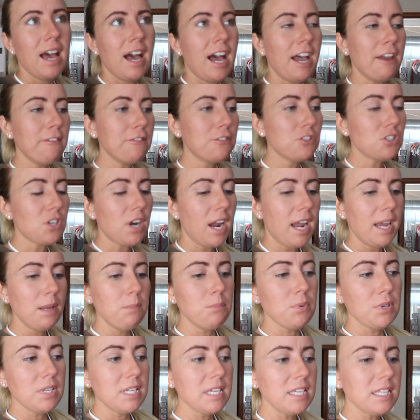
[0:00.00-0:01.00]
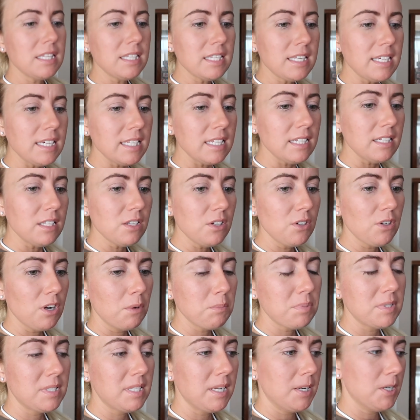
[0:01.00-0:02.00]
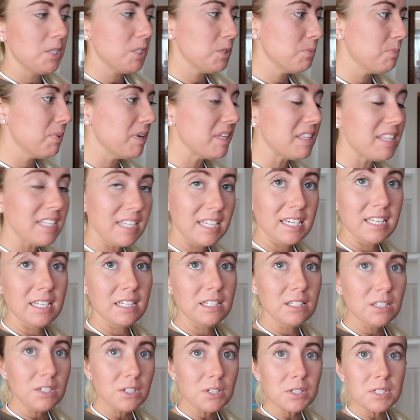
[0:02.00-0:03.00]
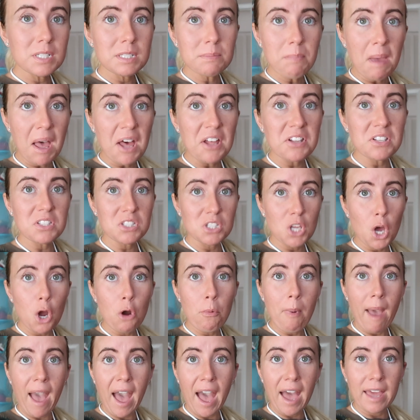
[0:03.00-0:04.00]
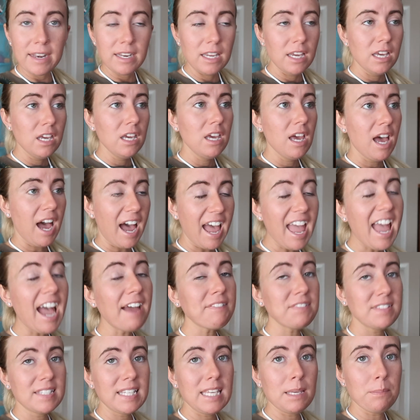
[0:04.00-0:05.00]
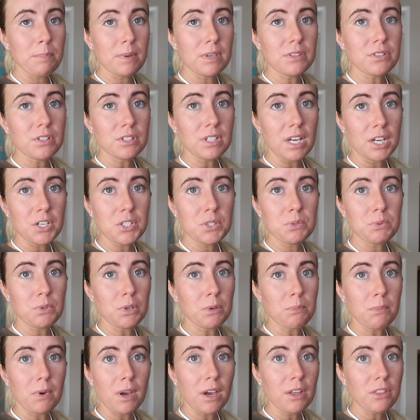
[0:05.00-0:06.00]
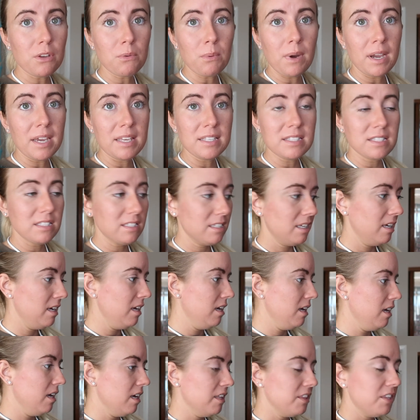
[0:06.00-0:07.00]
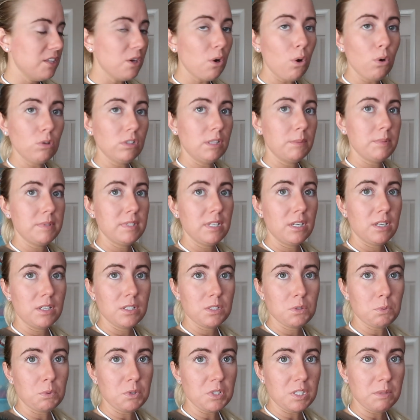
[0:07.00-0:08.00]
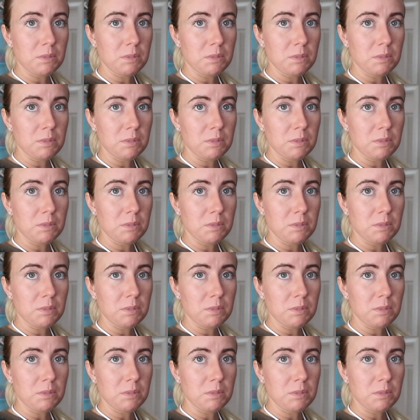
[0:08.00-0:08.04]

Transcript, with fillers: I've tried bringing the kitty litter upstairs, but the kitty litter smells so bad. I have to keep it in the laundry room, otherwise the whole upstairs will